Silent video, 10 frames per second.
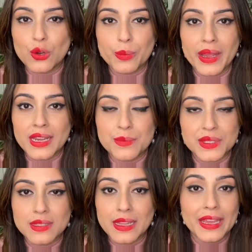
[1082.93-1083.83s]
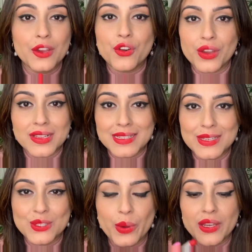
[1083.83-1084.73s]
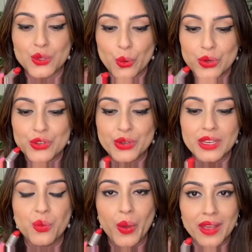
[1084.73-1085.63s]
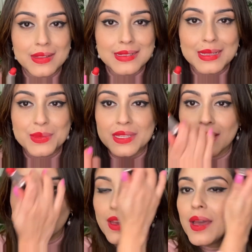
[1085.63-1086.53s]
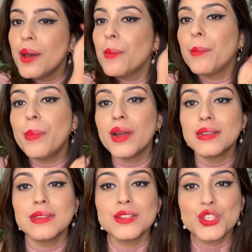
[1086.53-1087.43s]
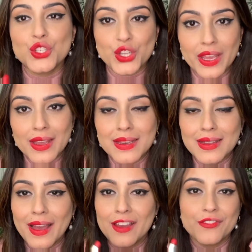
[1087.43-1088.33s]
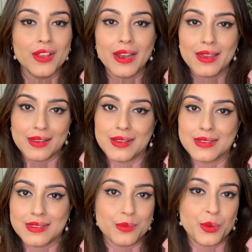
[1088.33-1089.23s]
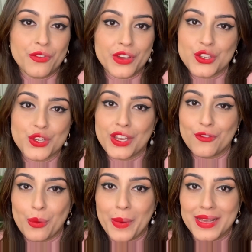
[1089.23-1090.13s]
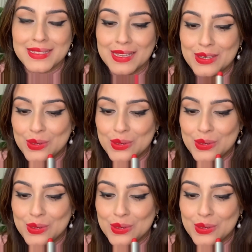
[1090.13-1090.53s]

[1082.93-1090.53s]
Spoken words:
out my lips like crazy. So I don't really wear this lipstick. But the shade, I feel like it's the perfect shade for my skin